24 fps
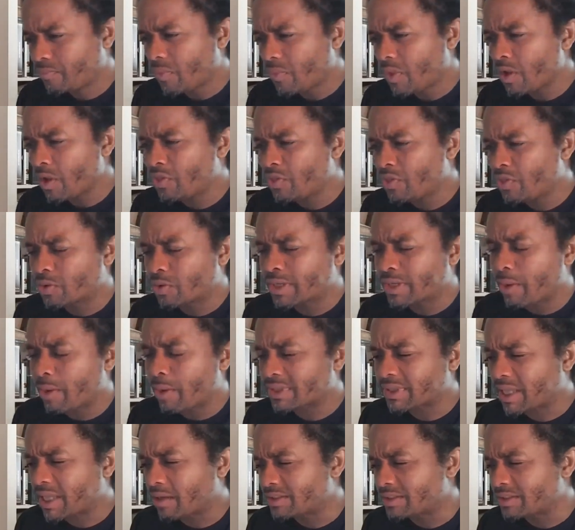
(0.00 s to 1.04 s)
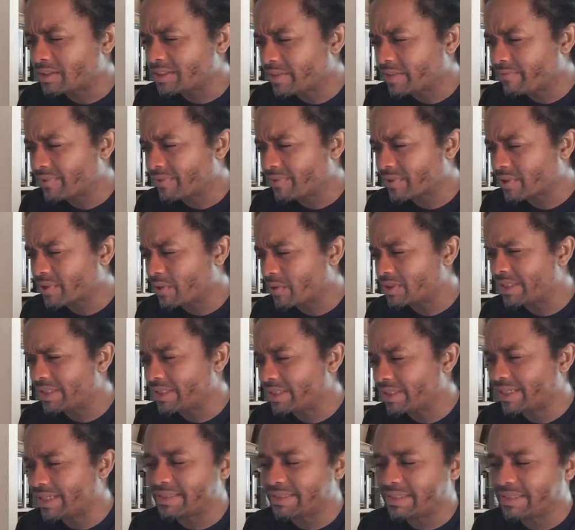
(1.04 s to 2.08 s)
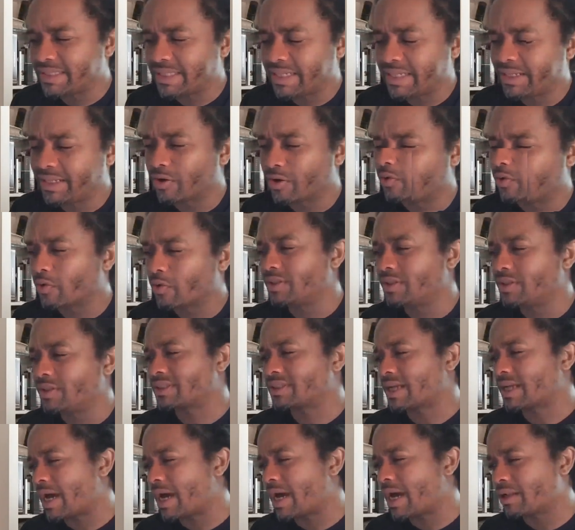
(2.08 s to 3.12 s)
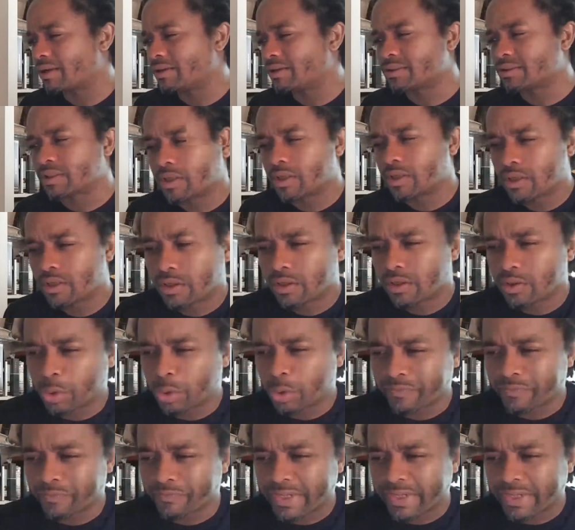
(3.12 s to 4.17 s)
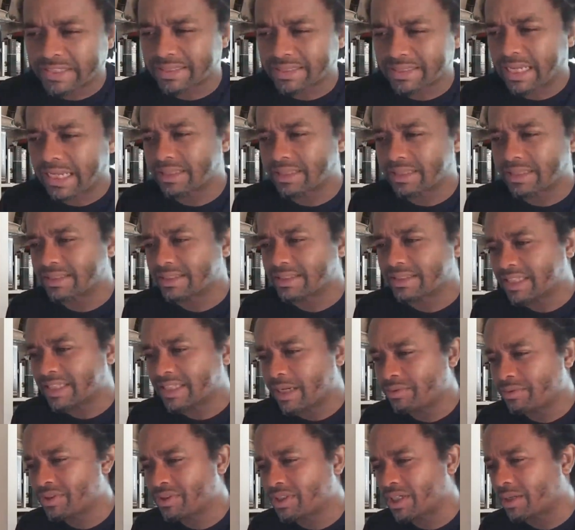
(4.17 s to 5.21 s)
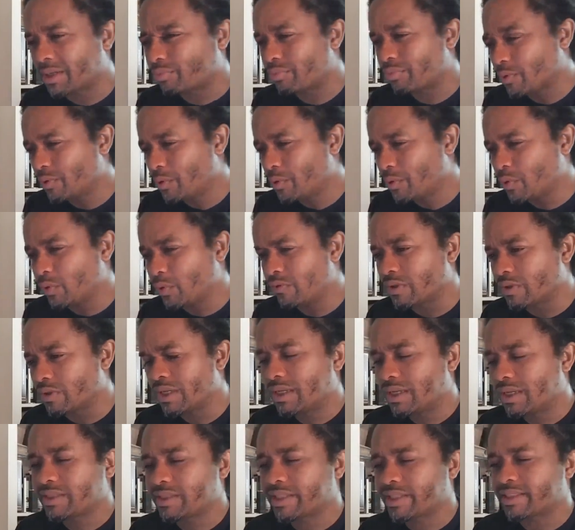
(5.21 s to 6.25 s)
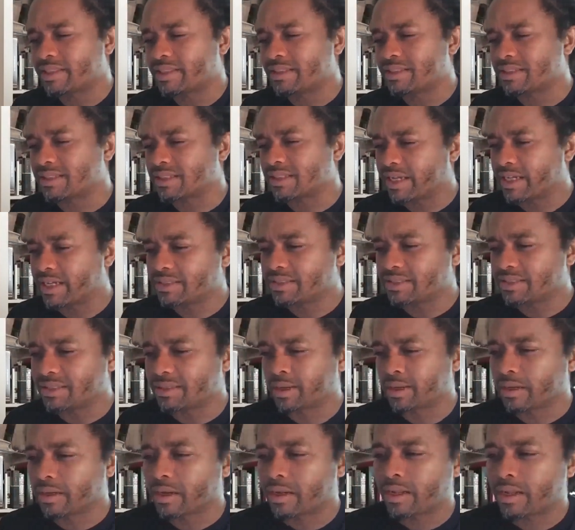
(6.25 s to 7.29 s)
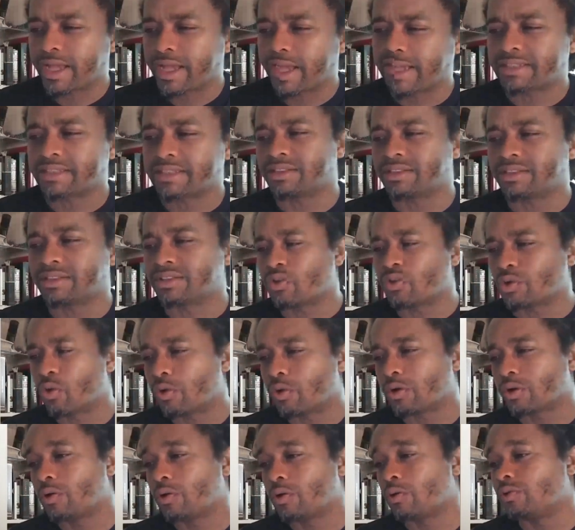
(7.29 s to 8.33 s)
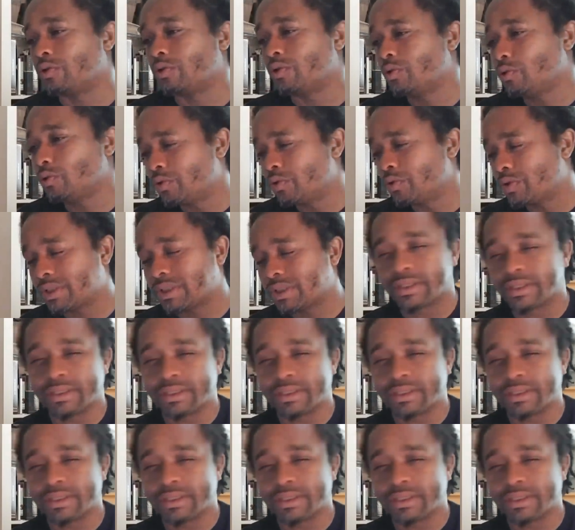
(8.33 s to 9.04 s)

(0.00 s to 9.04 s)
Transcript: though not without difficulty. Indeed, early scholars who investigated the subject proved that this legend has historical nucleus.